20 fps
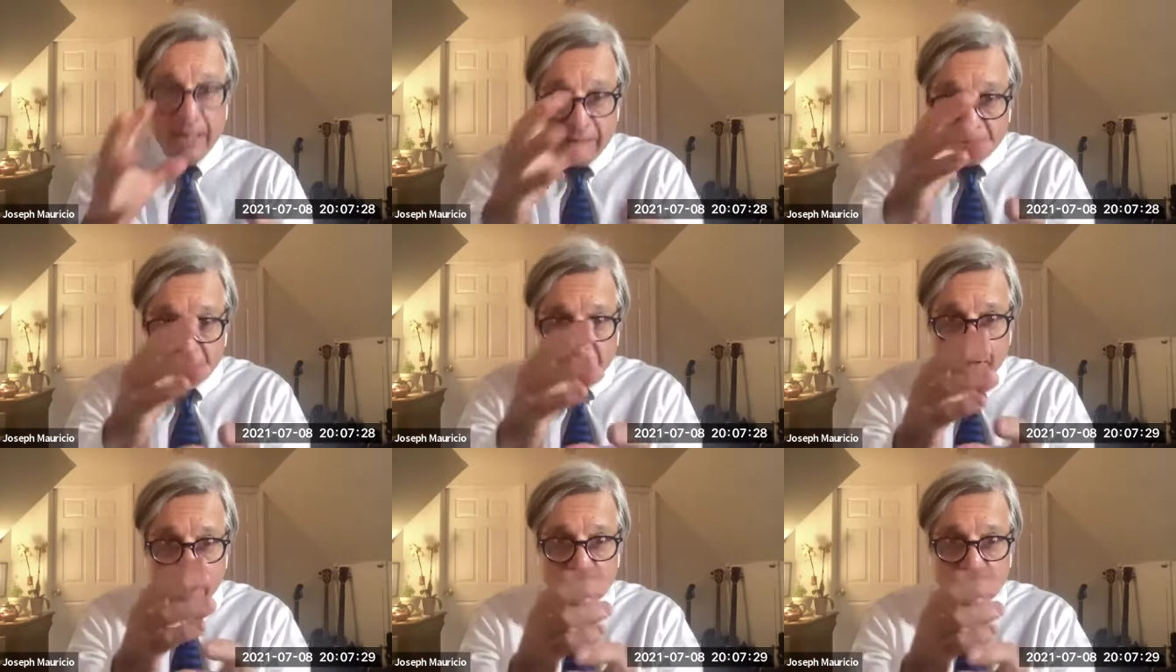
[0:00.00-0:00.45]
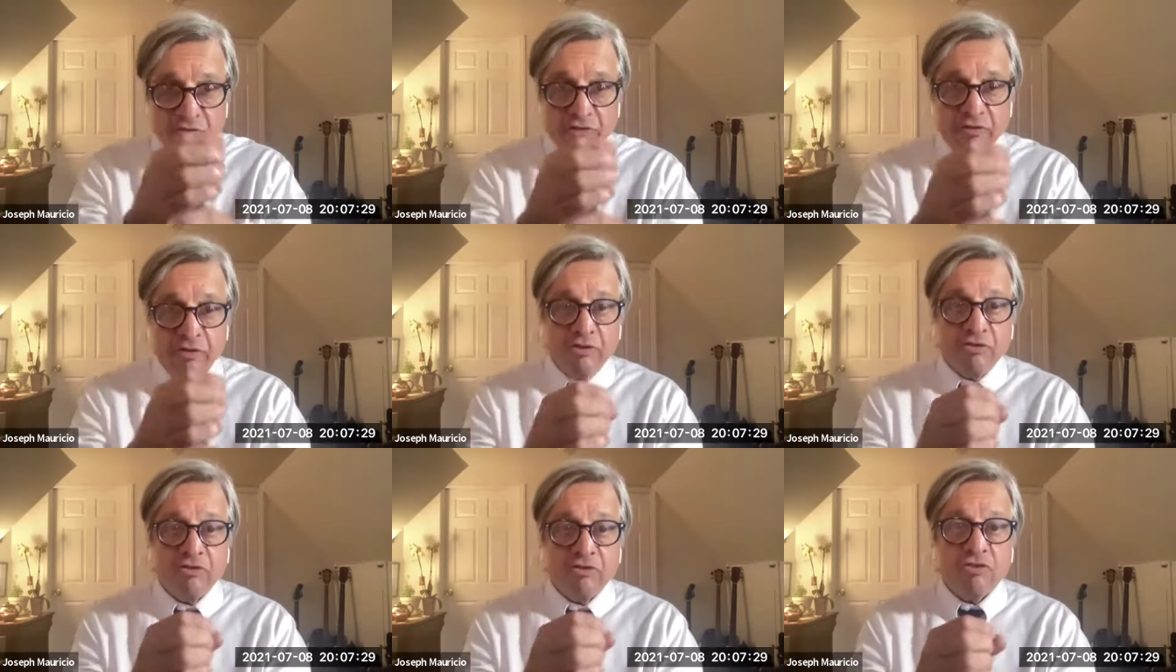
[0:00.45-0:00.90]
It's
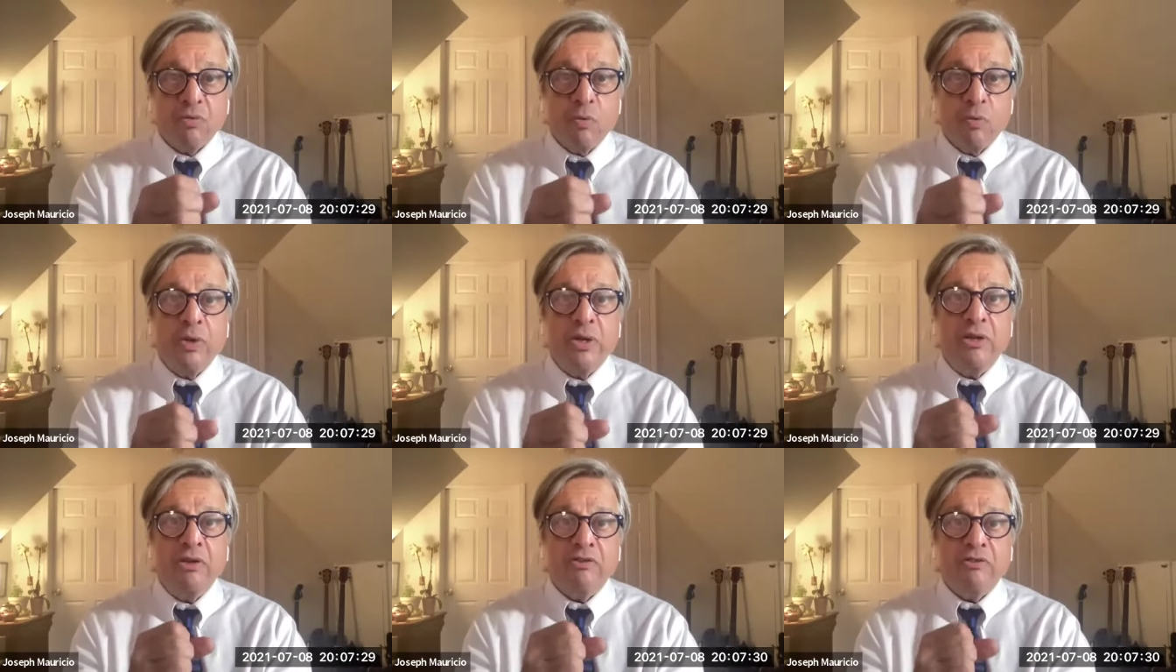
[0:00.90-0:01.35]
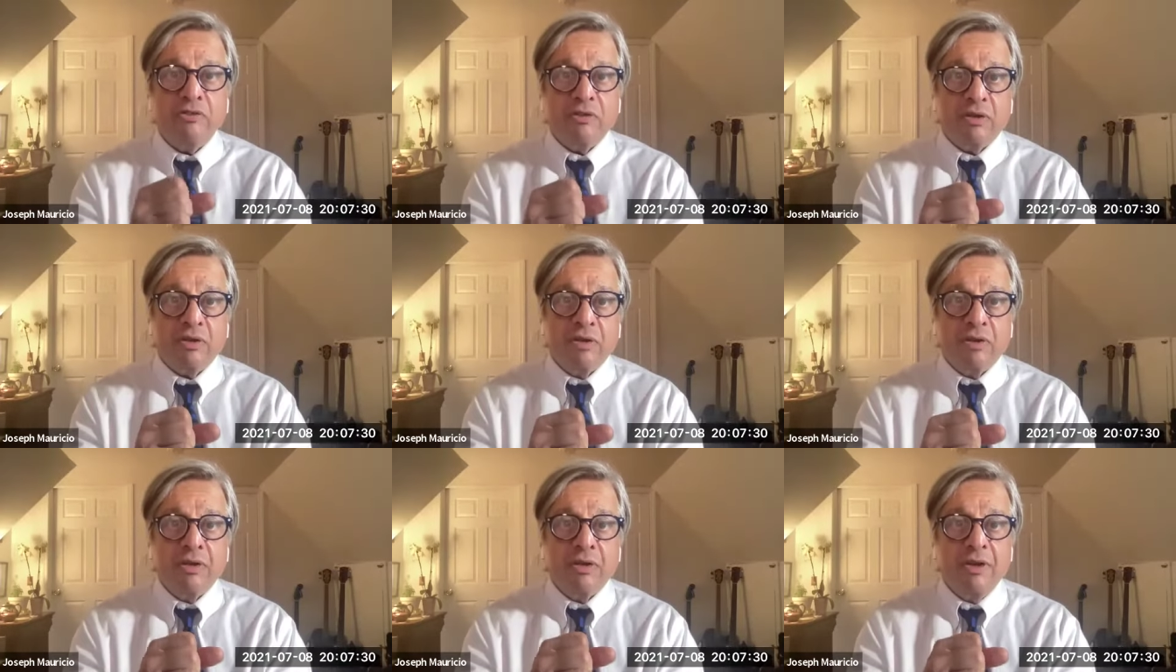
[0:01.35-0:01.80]
actually a
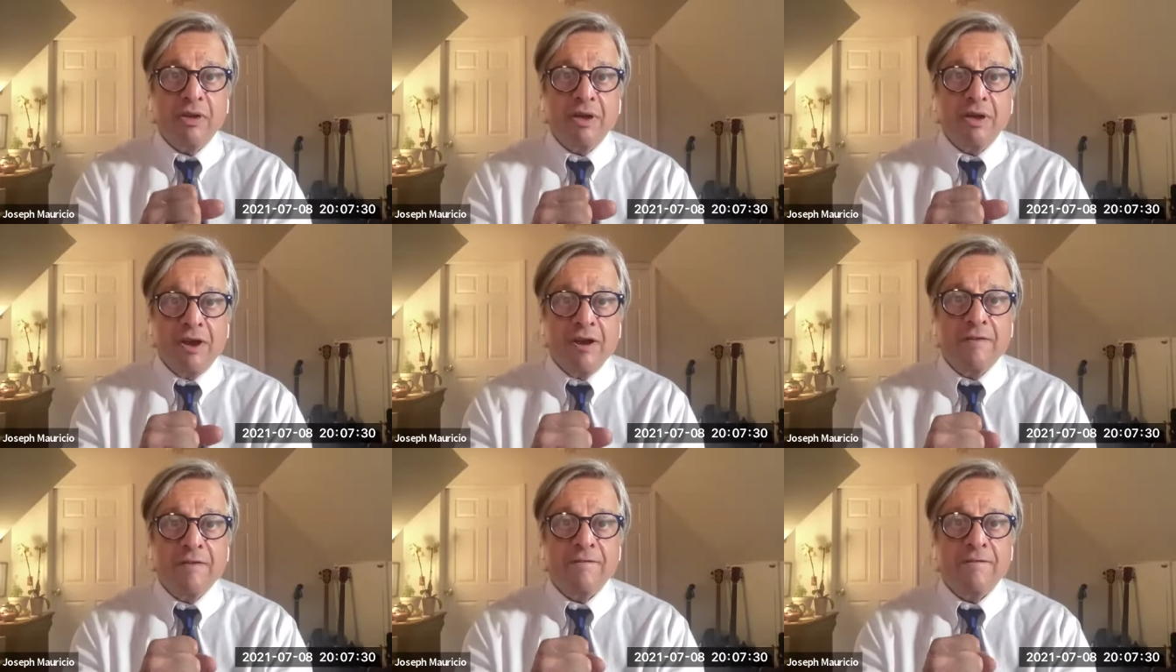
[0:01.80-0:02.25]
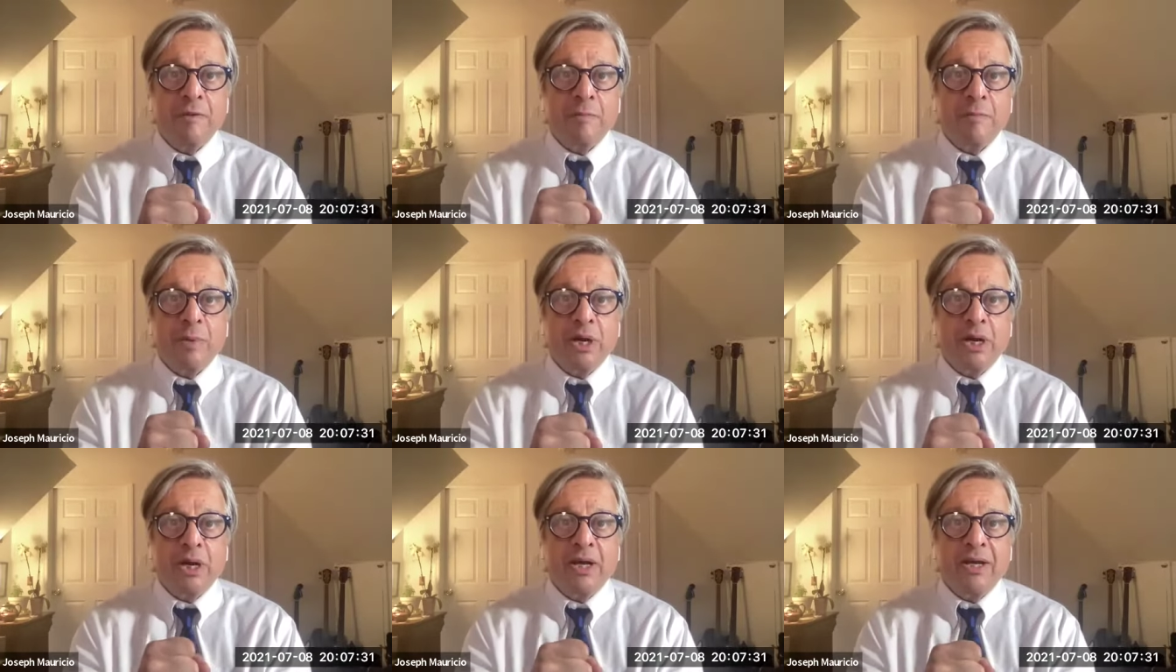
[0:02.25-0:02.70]
squeezing of
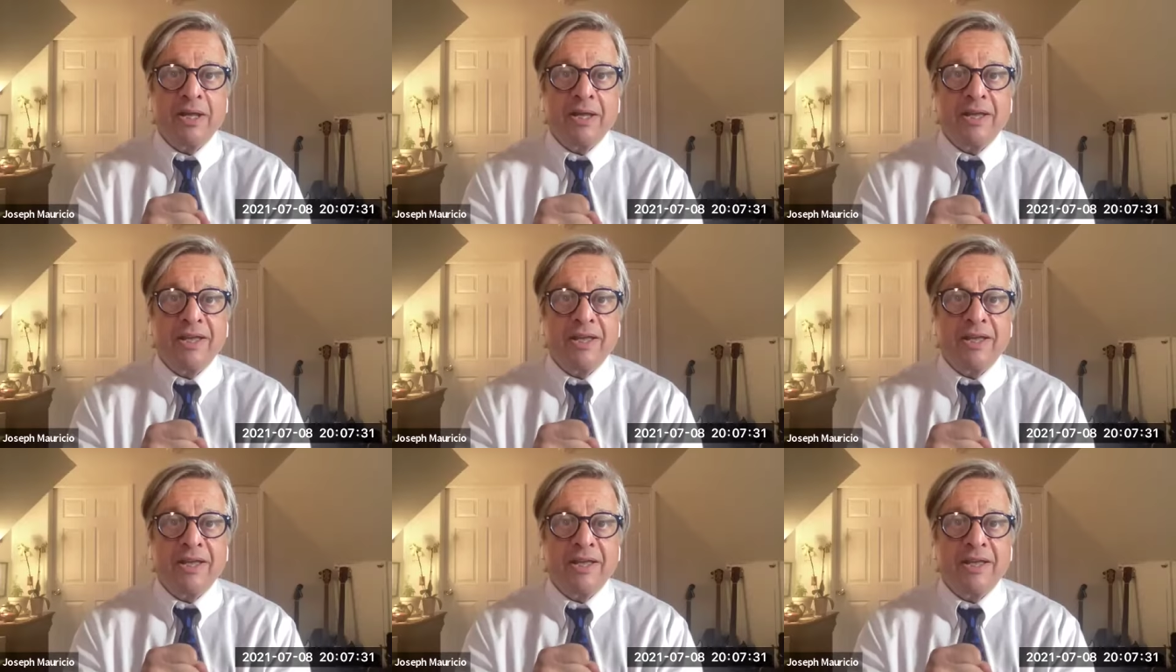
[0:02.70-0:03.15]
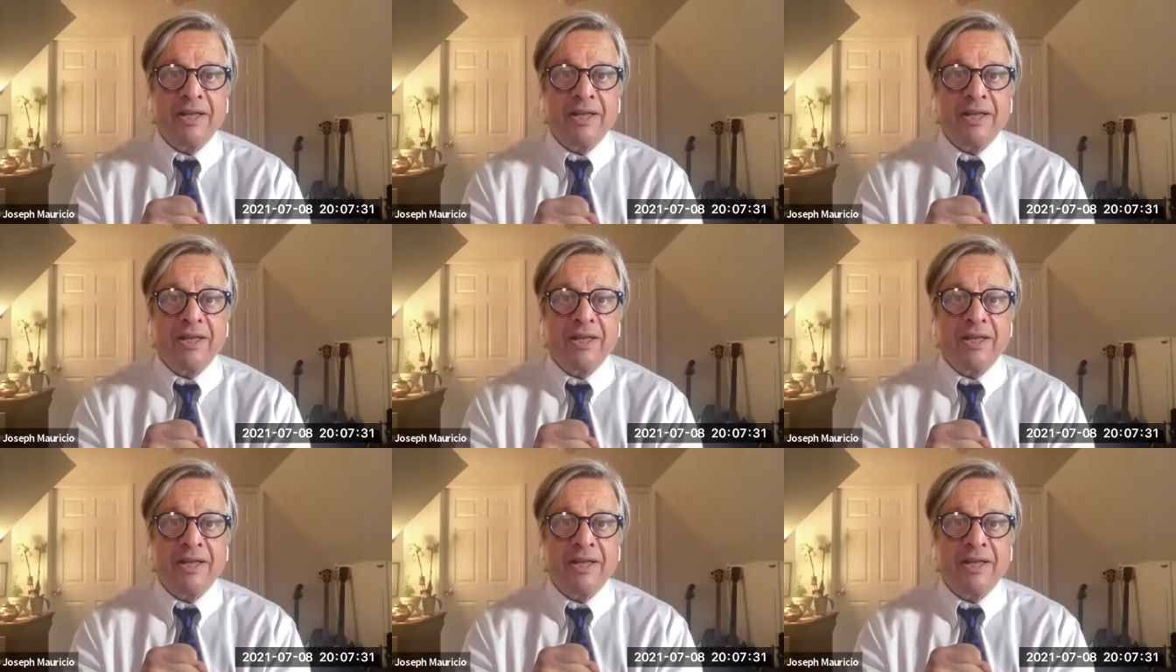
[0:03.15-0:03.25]
the body.